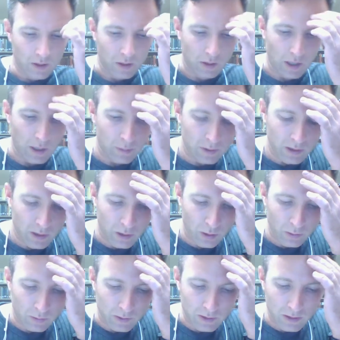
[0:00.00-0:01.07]
The library
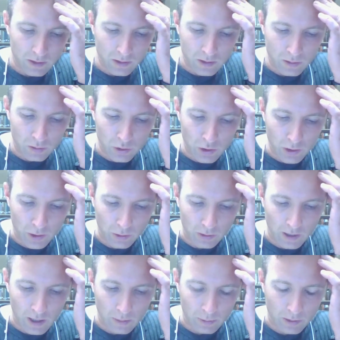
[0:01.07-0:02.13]
code for CSU Chico
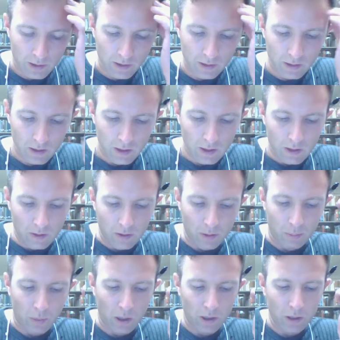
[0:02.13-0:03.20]
Library,
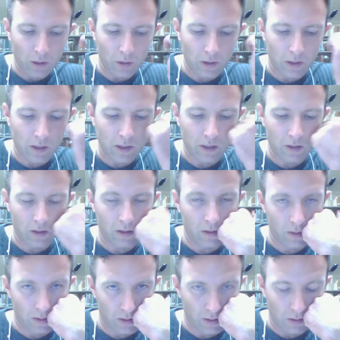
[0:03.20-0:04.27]
the barcode on
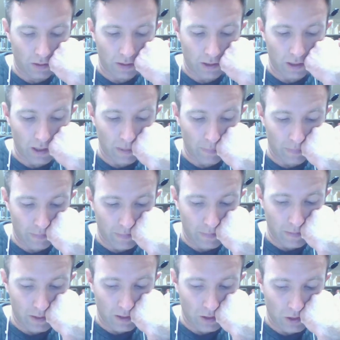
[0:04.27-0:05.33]
here to look it up,
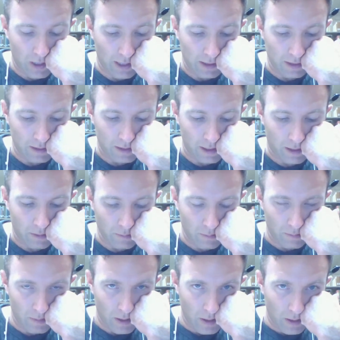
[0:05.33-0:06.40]
to check this
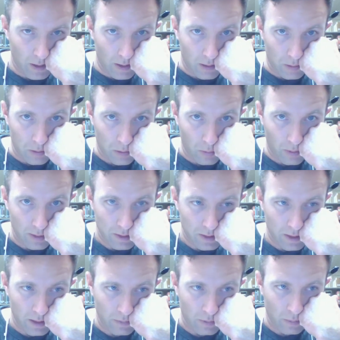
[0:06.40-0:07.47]
out,
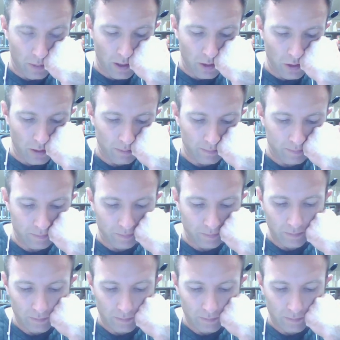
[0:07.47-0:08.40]
request the information.